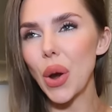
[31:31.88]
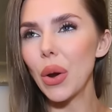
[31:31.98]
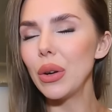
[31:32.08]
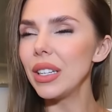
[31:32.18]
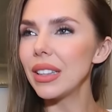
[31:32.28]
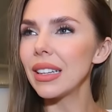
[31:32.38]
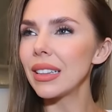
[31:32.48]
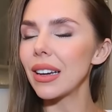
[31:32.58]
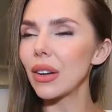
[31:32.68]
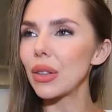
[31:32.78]
only
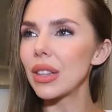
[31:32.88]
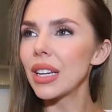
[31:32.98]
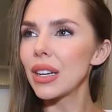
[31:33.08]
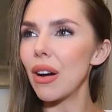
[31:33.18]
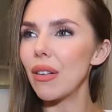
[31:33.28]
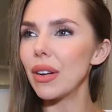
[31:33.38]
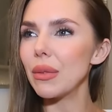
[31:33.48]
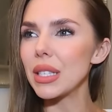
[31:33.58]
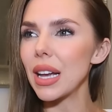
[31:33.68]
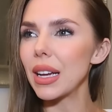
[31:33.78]
thing that I could think of. It
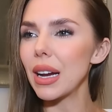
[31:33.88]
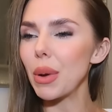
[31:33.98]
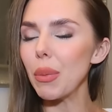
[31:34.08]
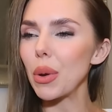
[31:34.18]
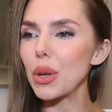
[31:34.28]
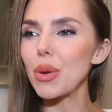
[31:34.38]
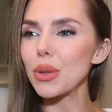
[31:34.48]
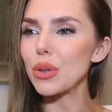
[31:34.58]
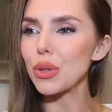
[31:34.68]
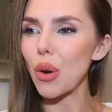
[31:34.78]
was like my body
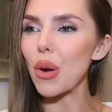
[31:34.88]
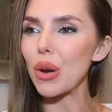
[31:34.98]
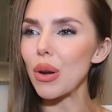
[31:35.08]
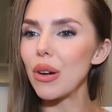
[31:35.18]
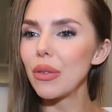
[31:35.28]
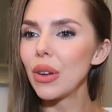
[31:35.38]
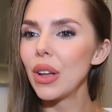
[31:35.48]
wasn't strong enough.